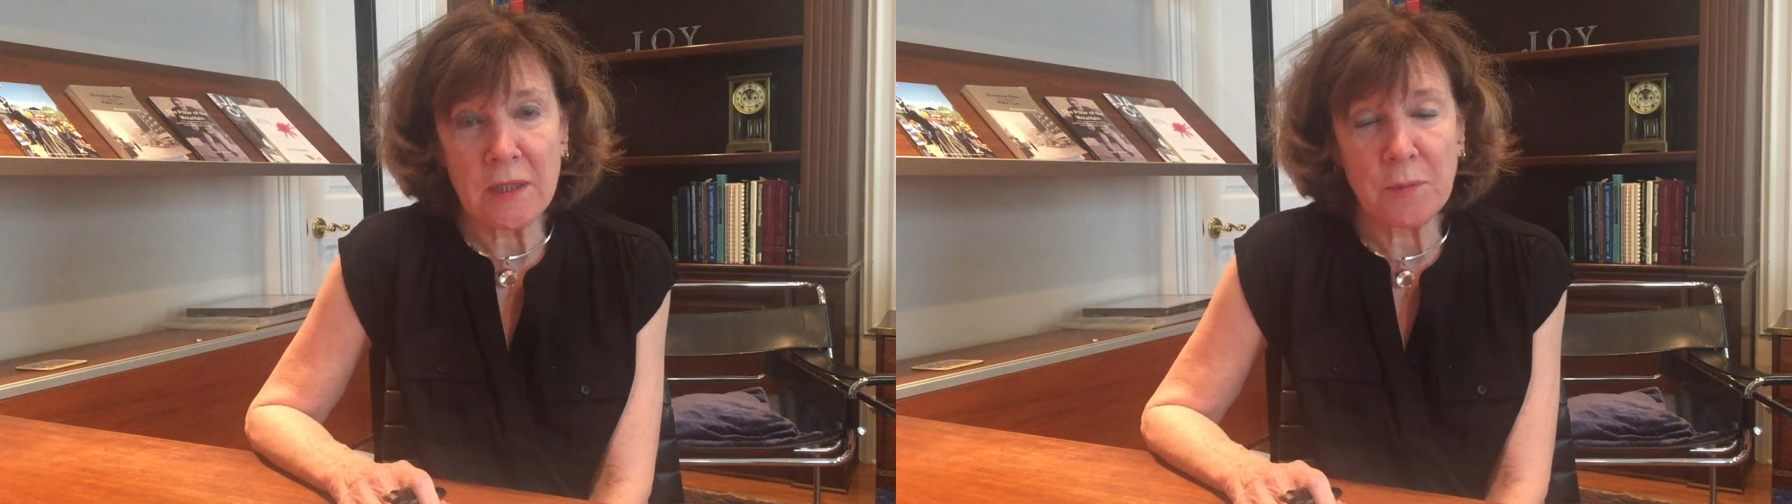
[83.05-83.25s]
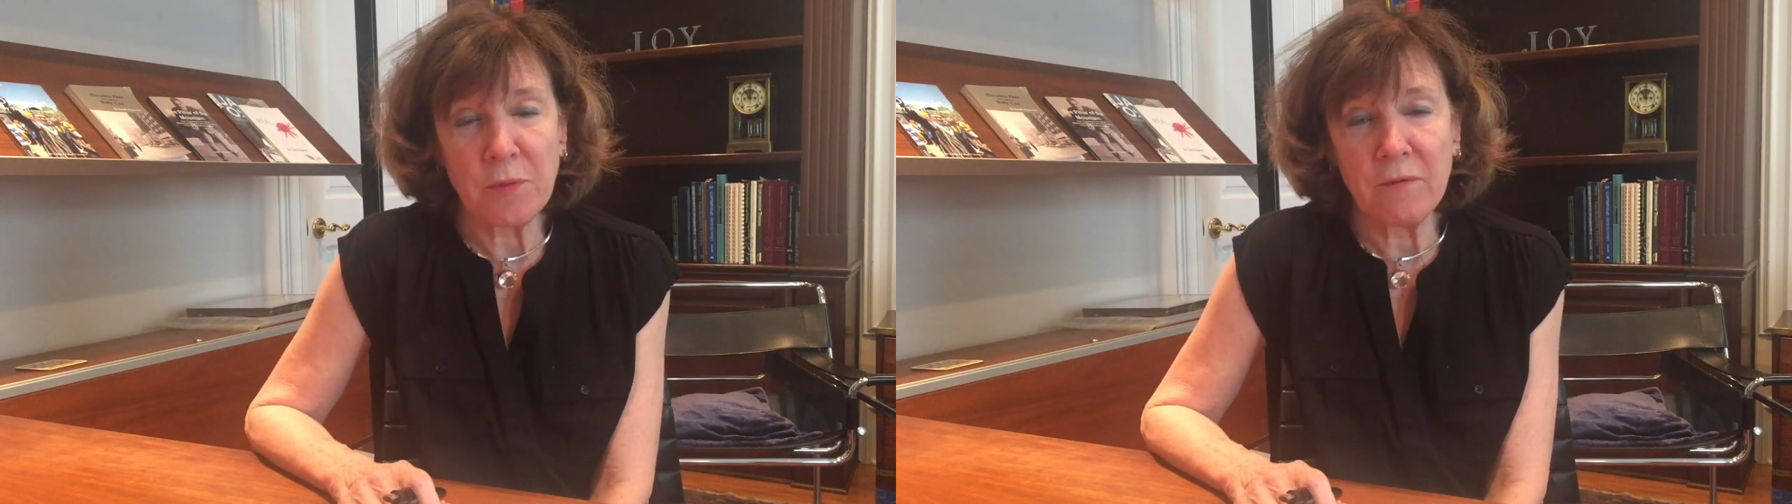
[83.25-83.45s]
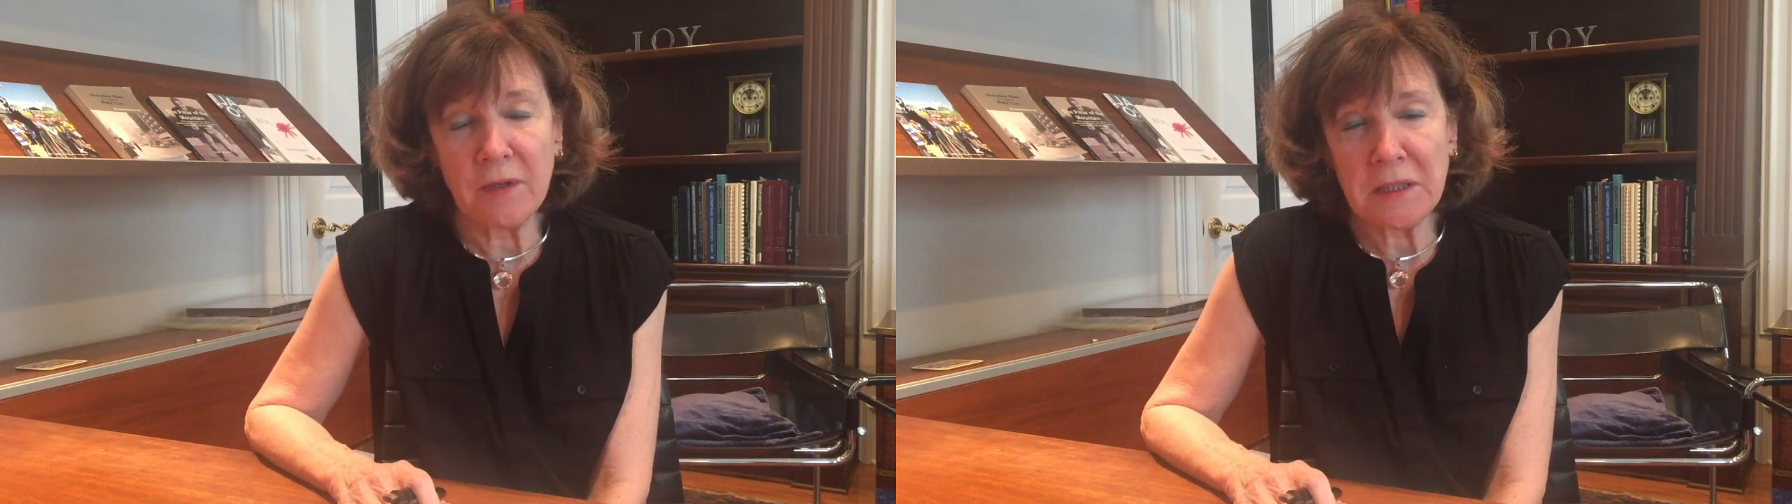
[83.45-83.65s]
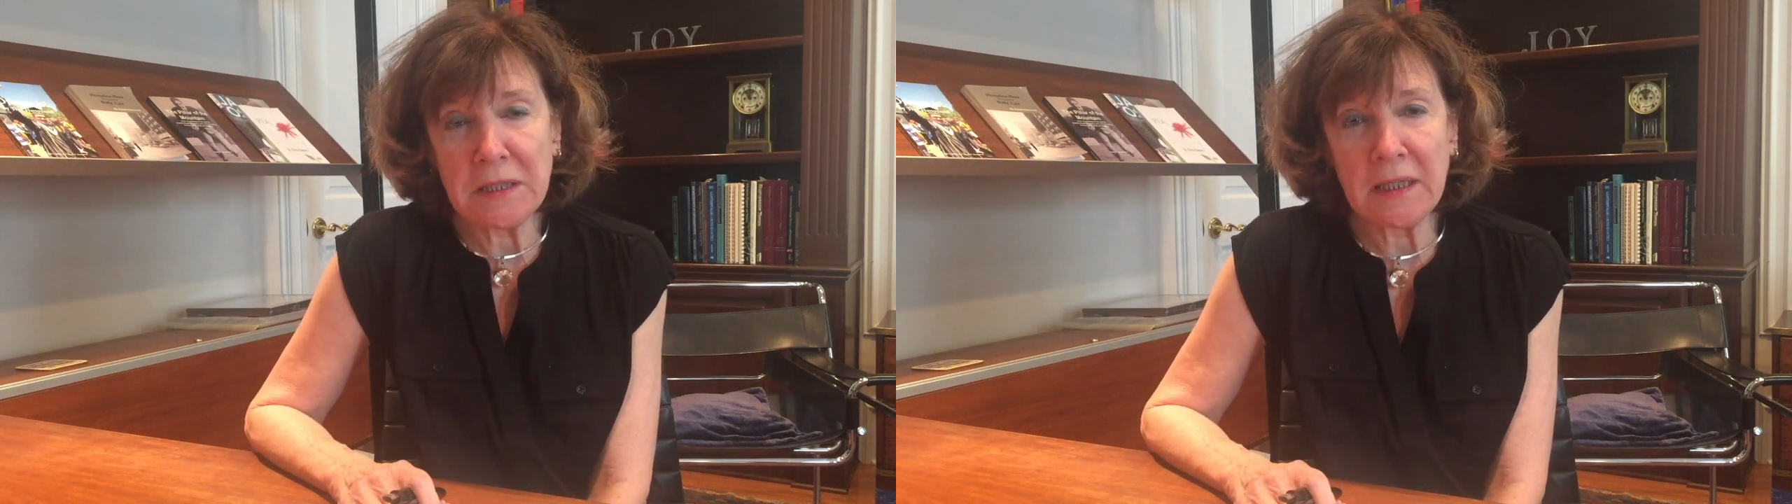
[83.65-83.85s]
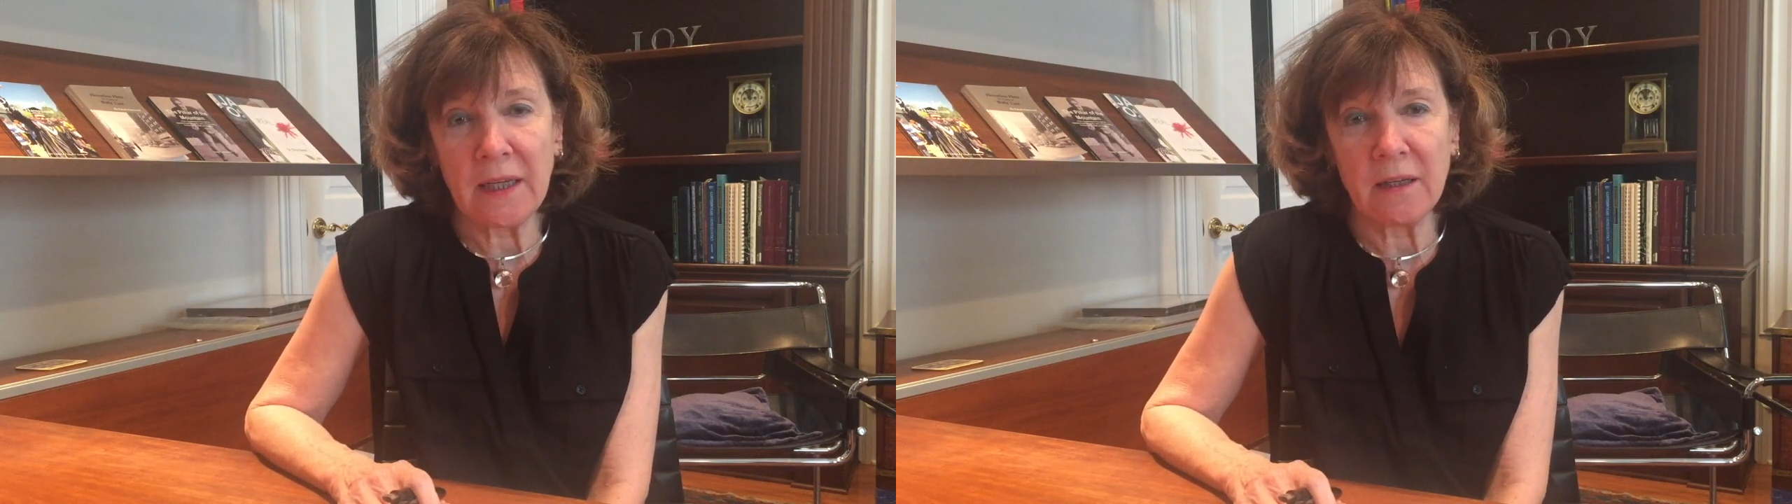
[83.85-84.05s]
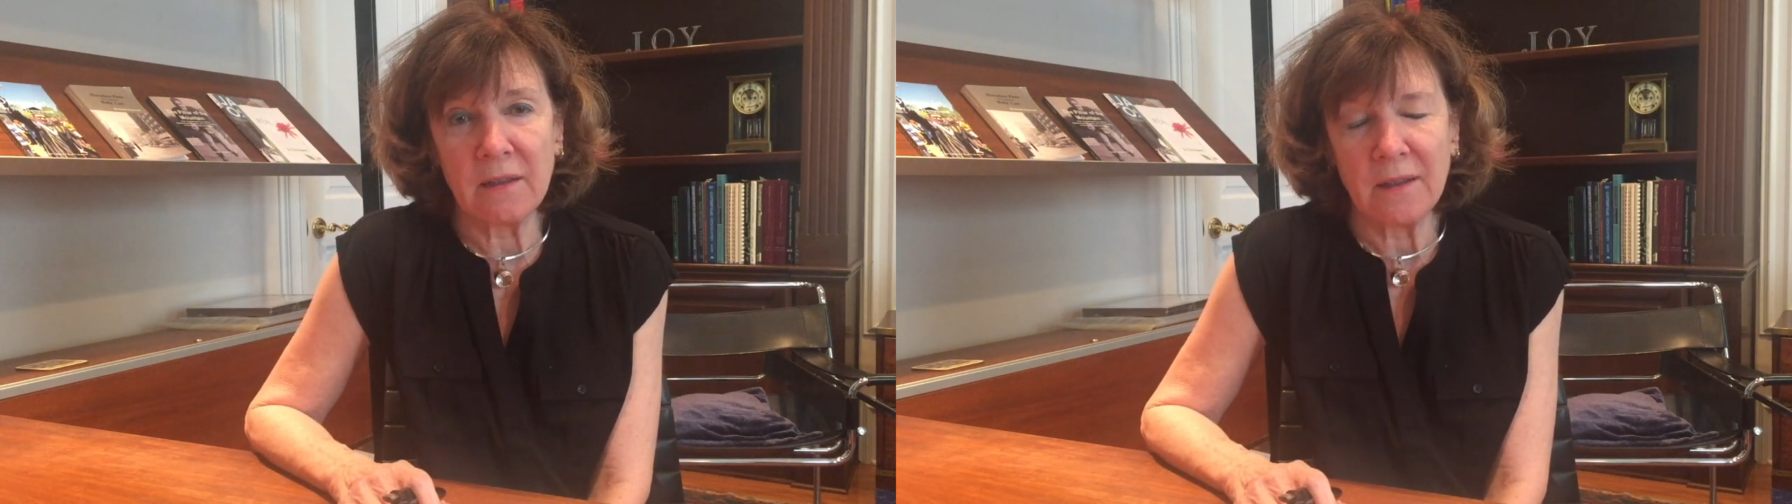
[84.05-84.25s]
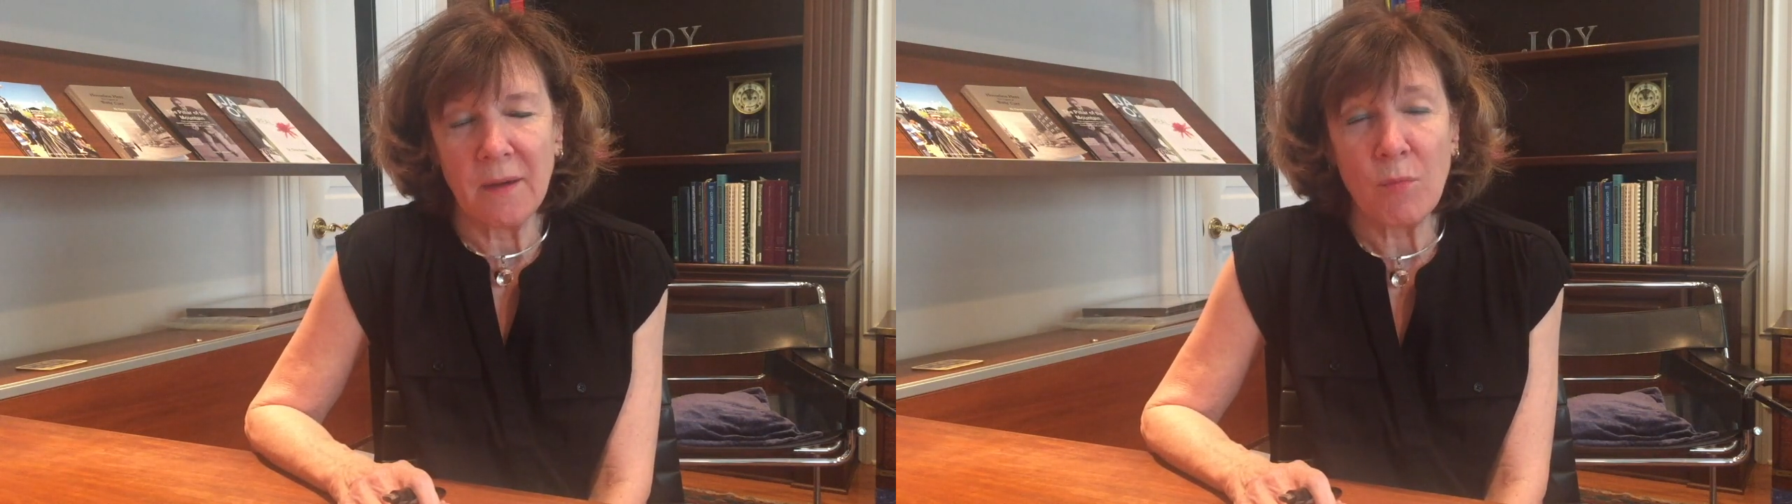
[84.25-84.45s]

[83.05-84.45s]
is preventing